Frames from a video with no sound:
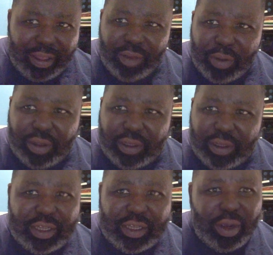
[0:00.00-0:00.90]
Well, he
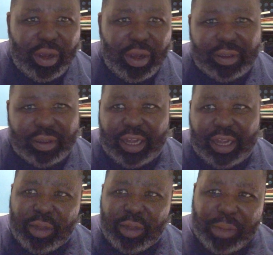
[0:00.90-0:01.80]
said, well, there are
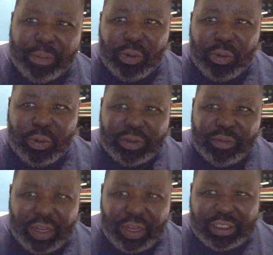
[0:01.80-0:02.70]
other people who was
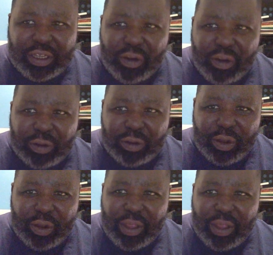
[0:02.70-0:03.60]
investing
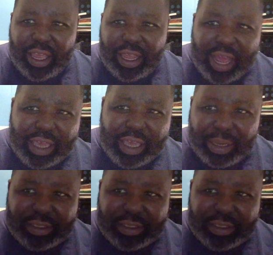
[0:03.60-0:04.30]
also, and I can make